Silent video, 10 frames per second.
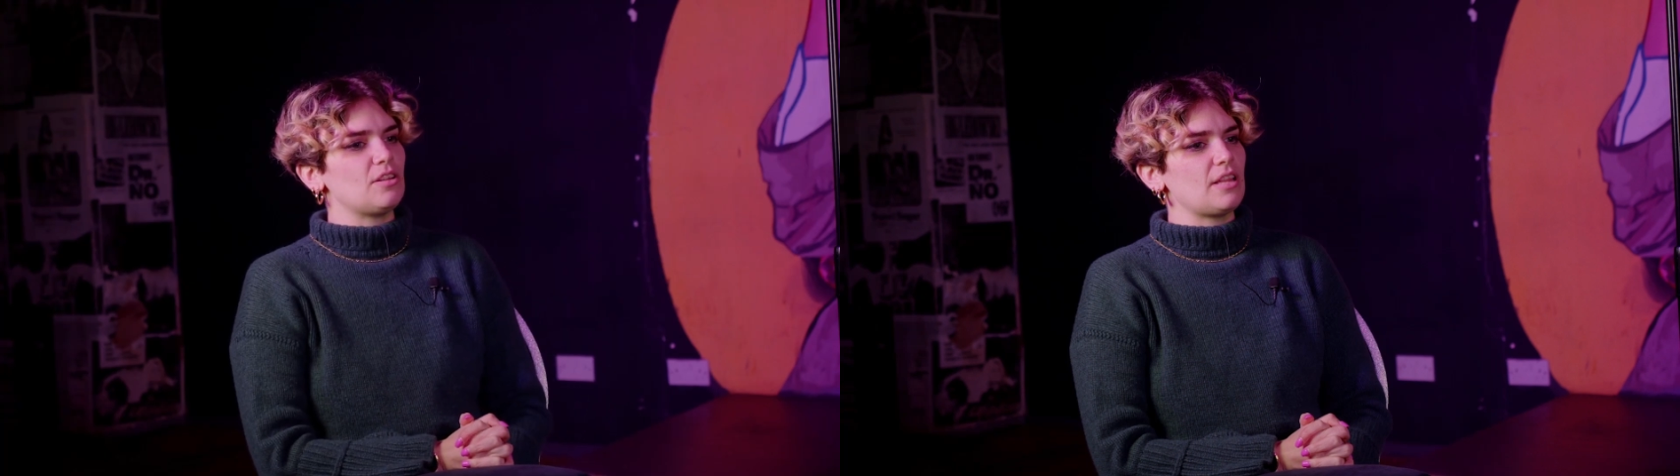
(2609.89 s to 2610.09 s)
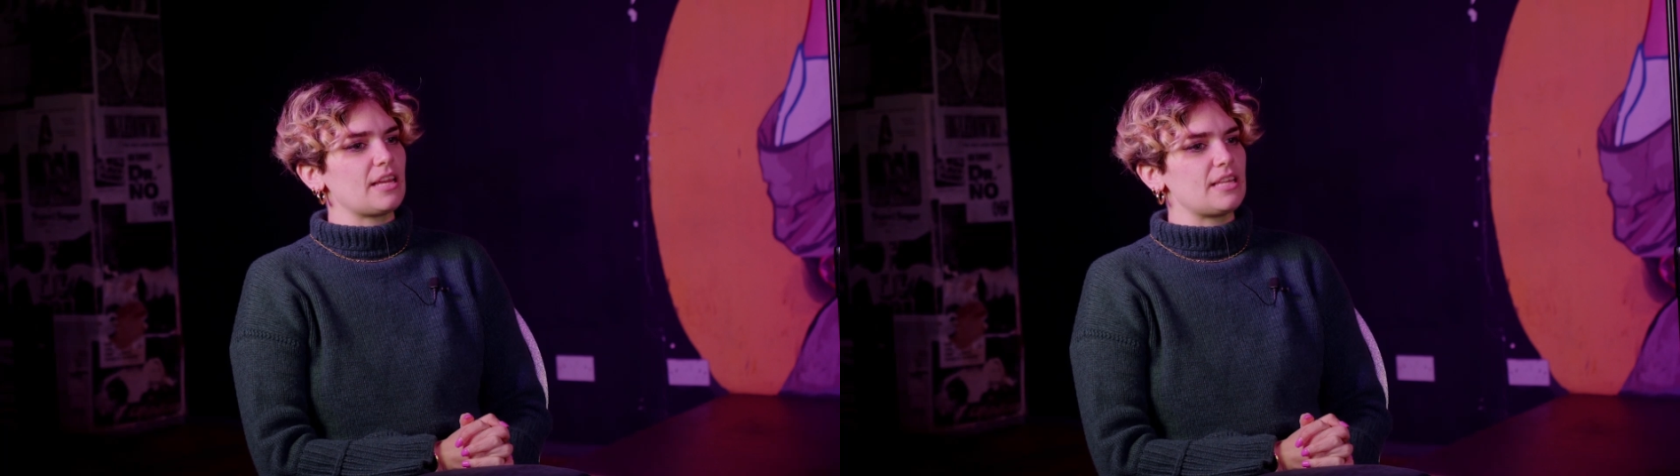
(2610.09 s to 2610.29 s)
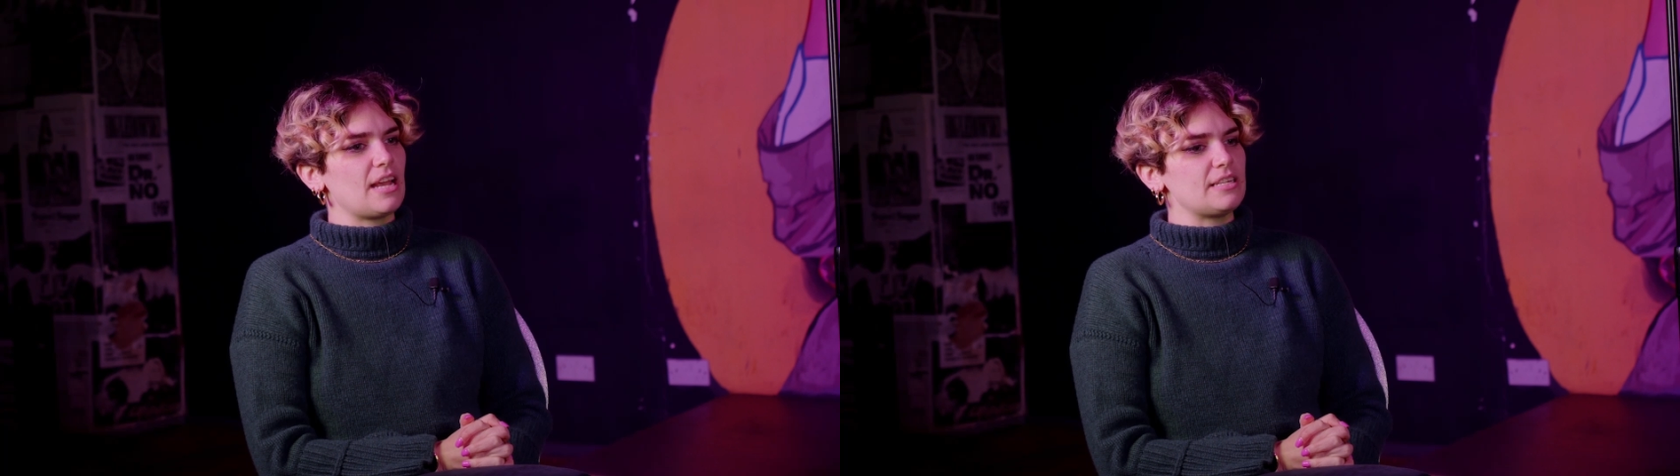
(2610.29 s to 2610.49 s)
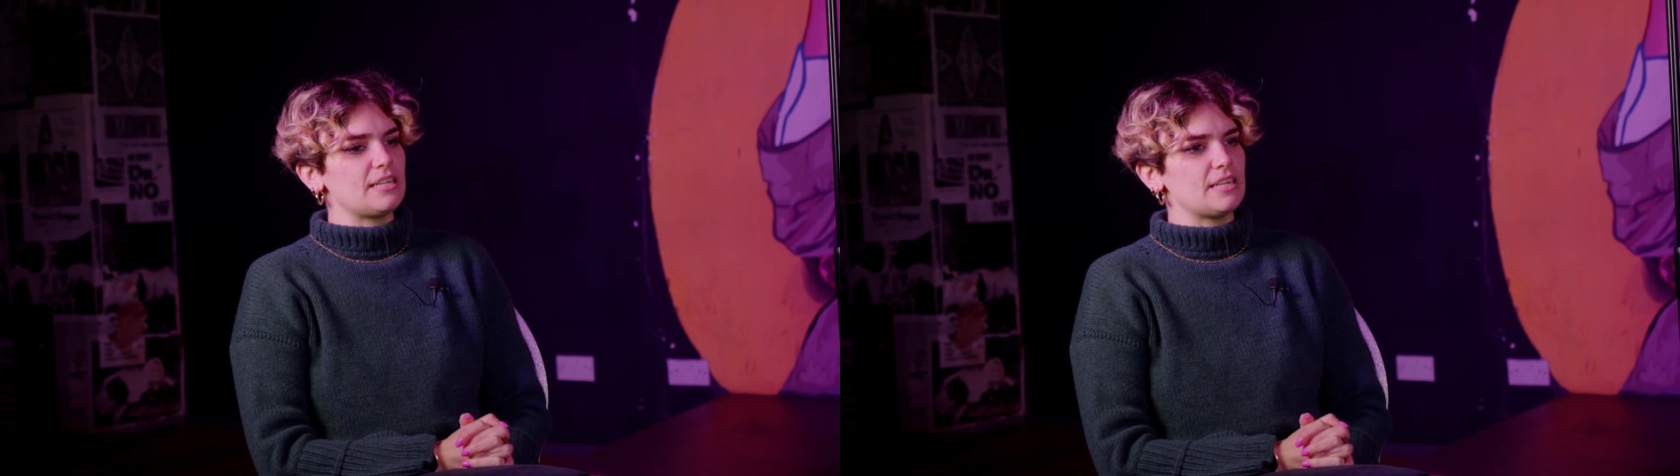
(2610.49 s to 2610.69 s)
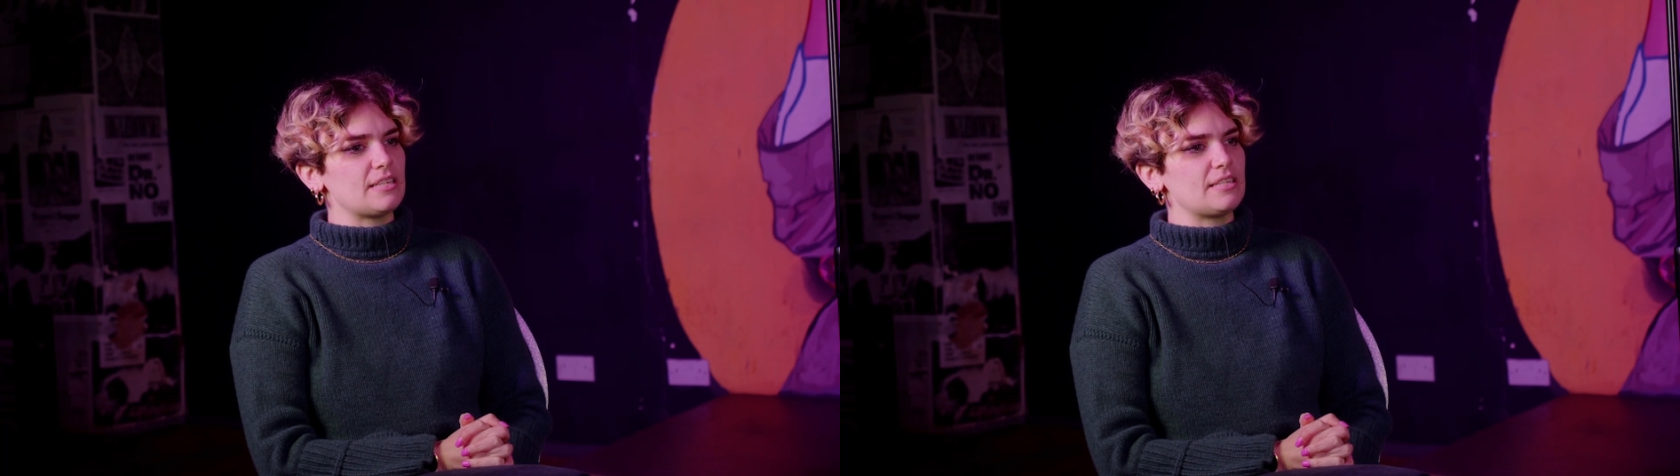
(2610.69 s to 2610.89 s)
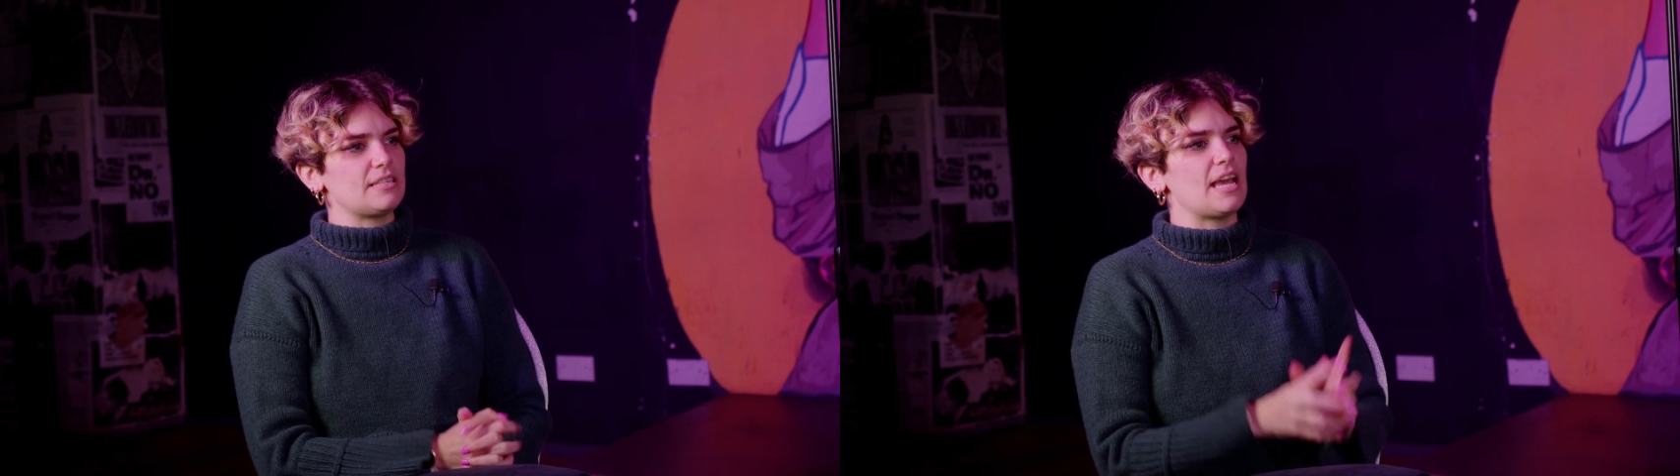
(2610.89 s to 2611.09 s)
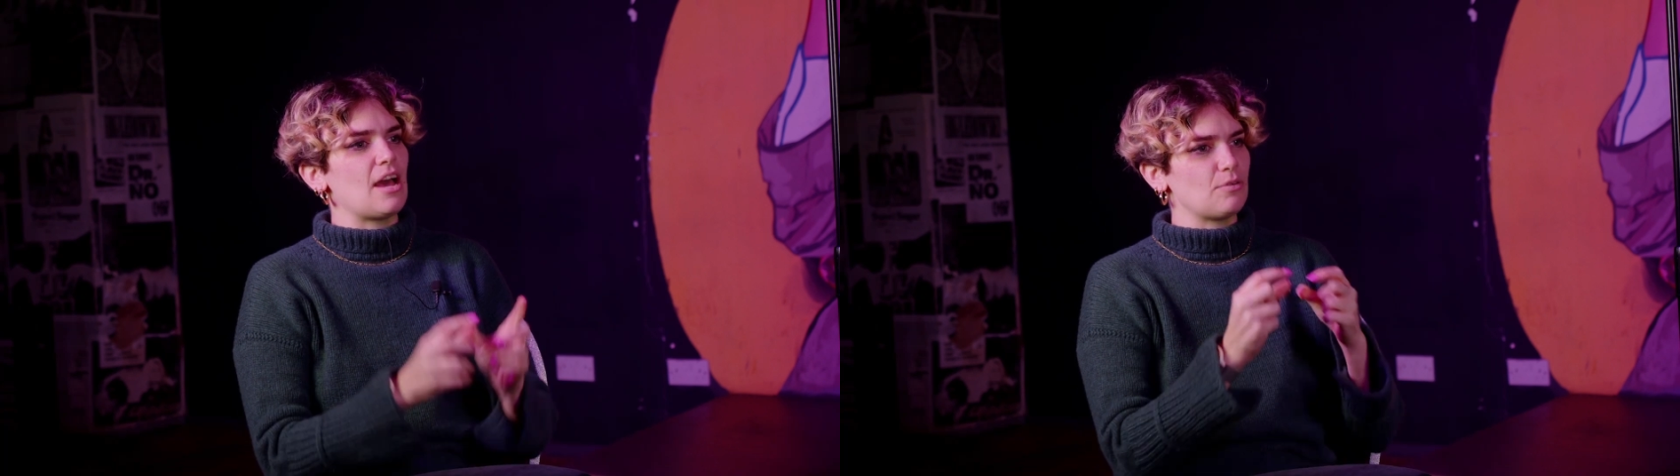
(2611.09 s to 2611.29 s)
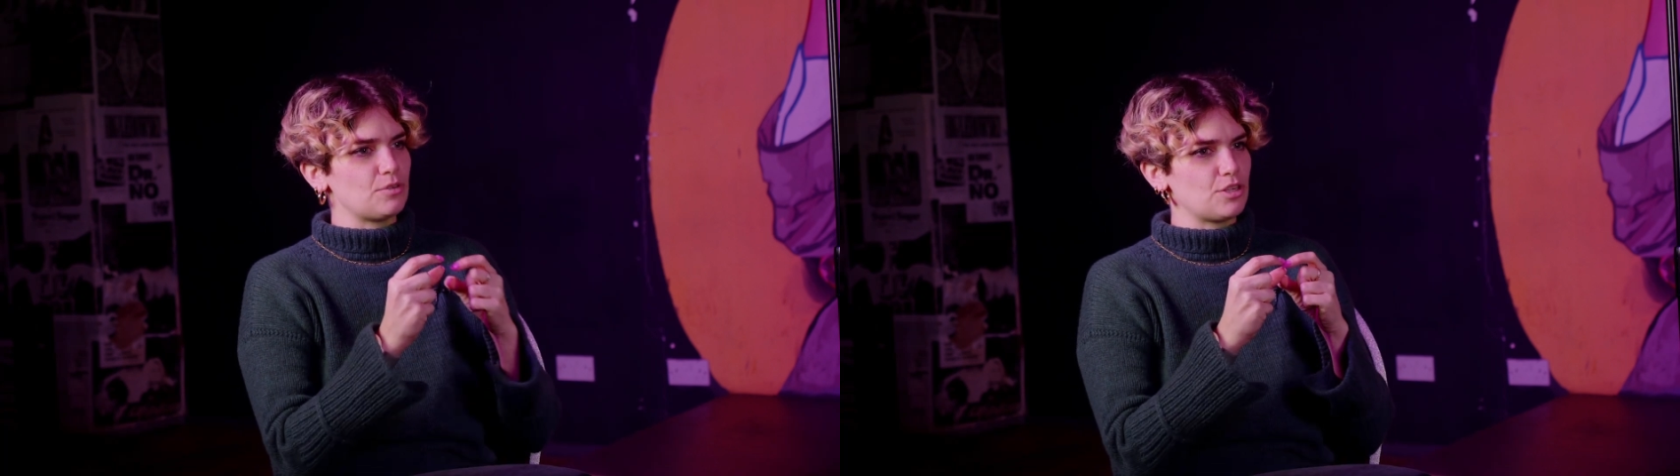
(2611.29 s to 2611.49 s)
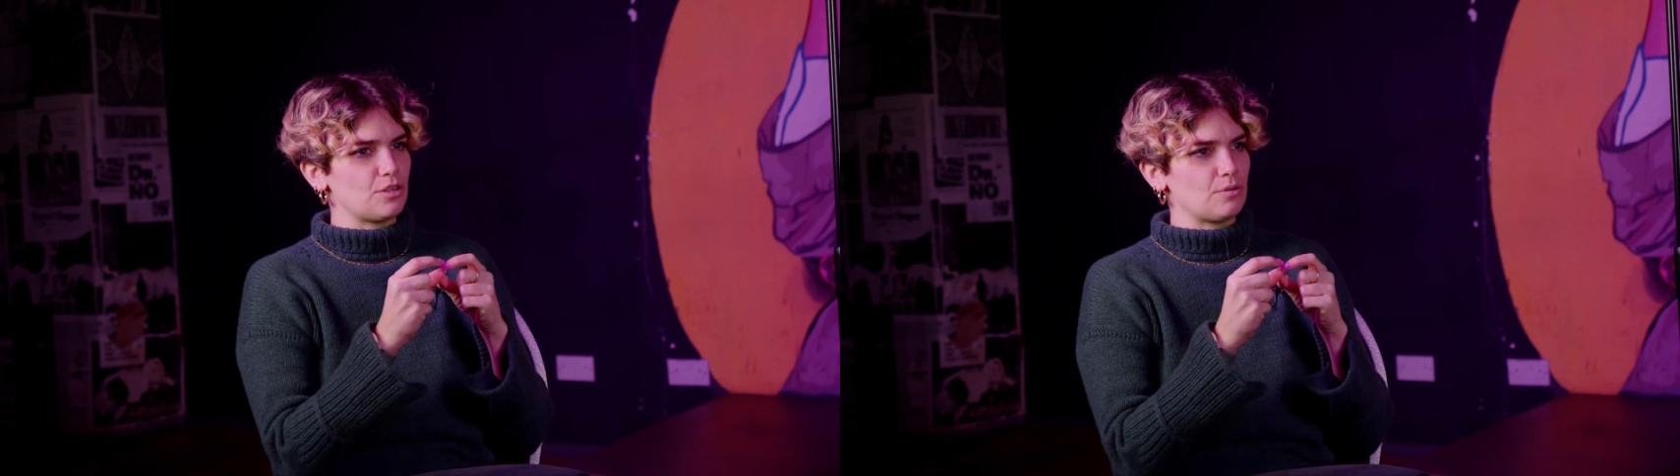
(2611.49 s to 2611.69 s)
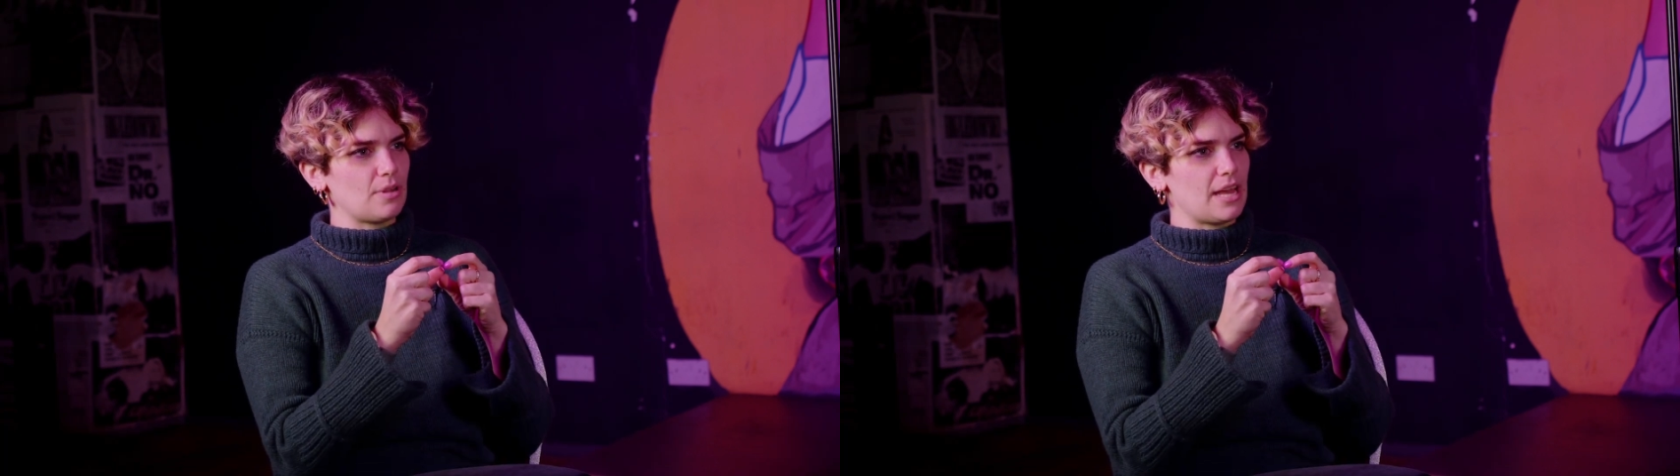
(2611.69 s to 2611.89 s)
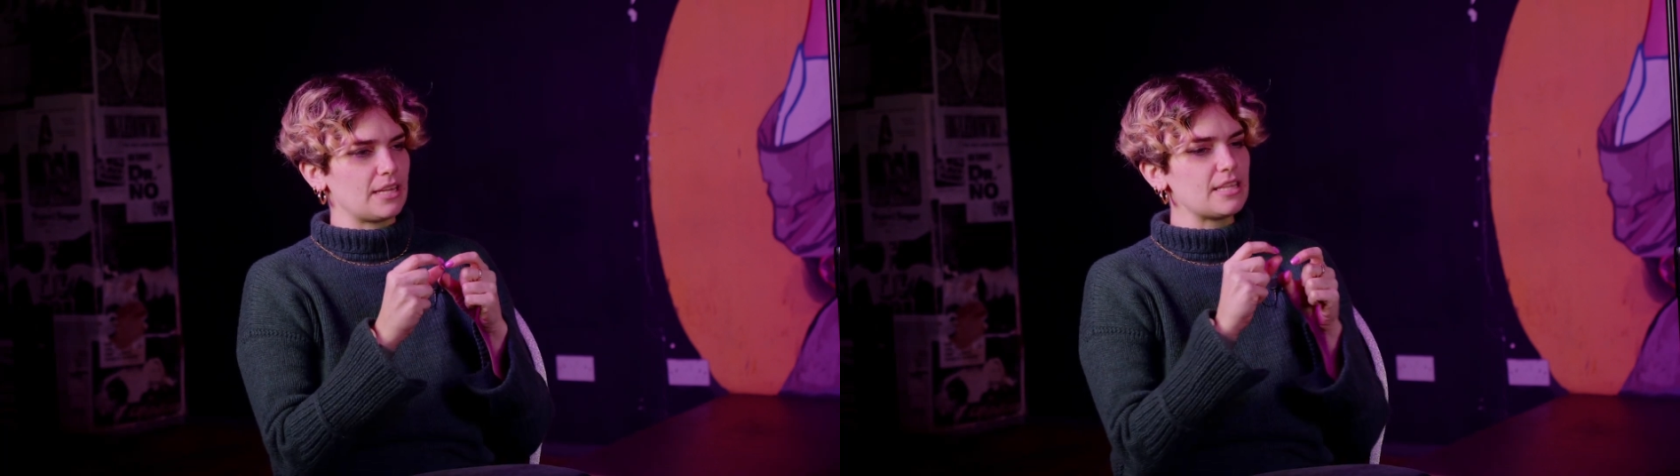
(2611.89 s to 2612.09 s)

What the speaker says: like the ideas down to like,